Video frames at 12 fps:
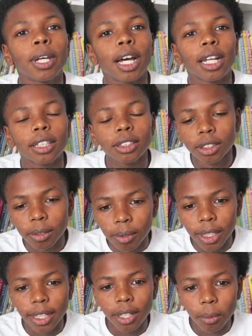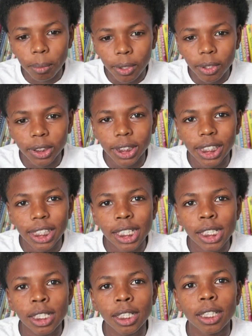we got into Lego
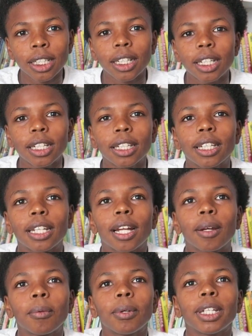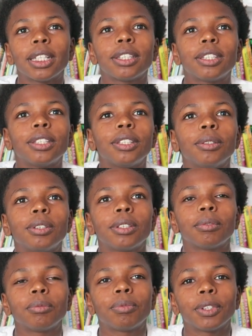building and then I went to do
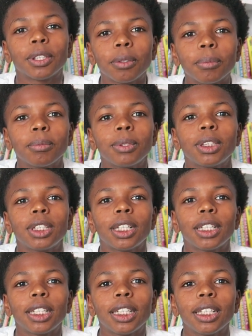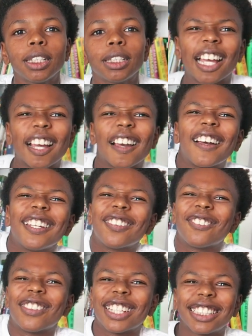some film study. I kind
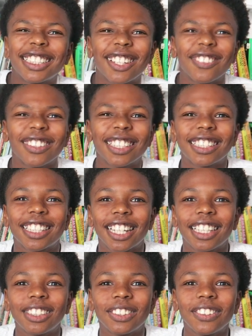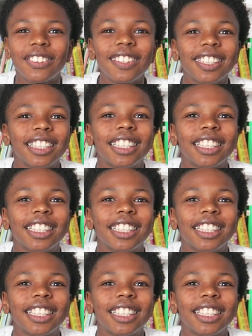of messed up the schedule